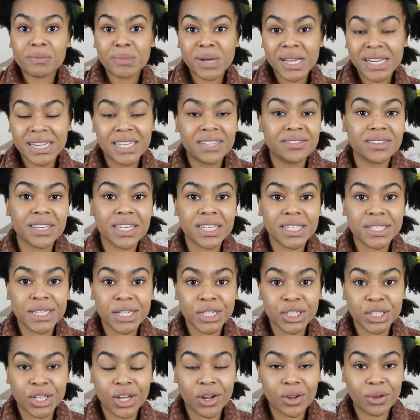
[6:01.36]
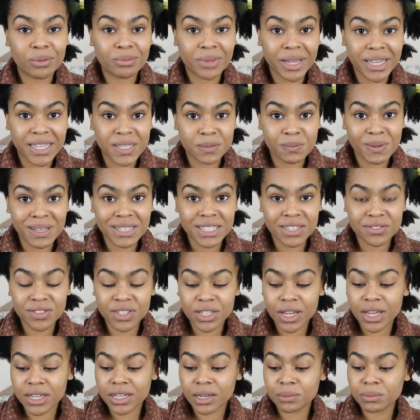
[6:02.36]
my leave-in conditioner on my expensive
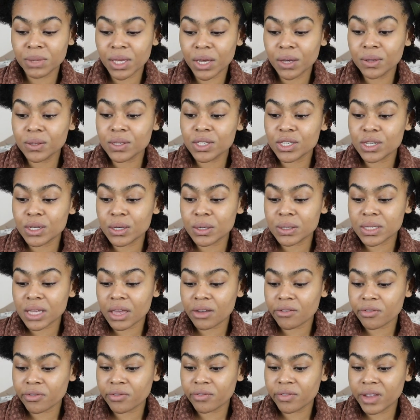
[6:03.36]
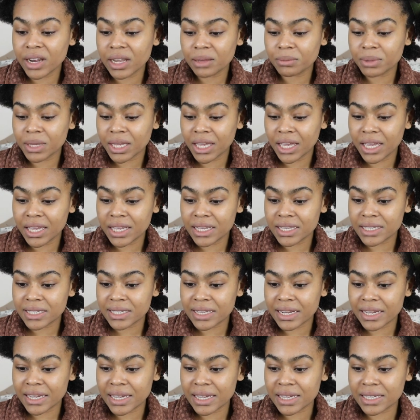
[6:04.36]
side, I'm going to use Philip
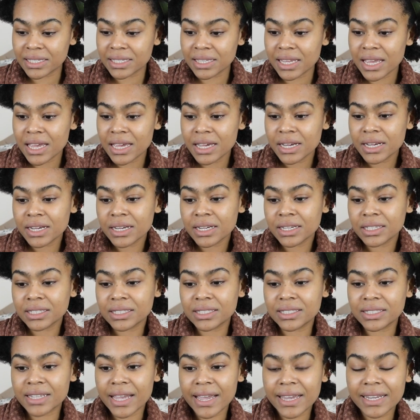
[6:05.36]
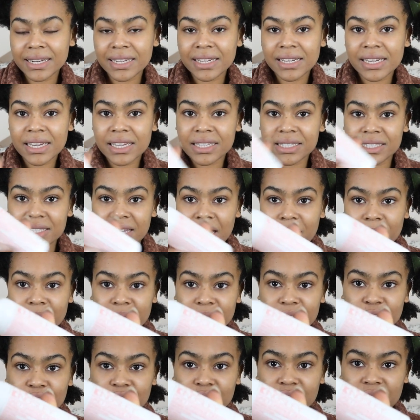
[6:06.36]
Kingsley's Daily
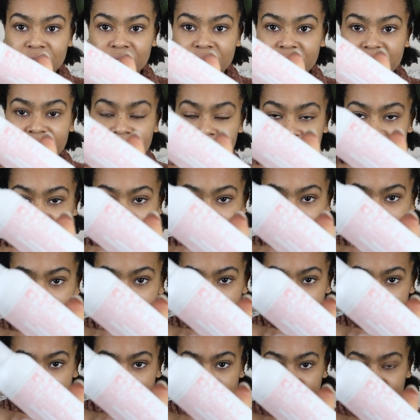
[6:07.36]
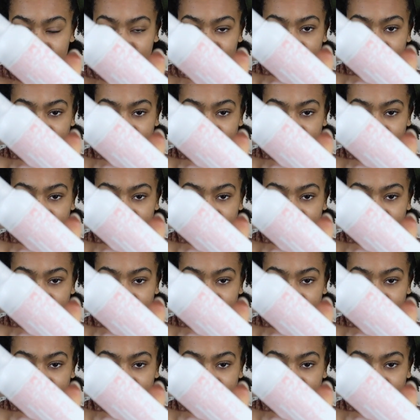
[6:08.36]
Damage Defense.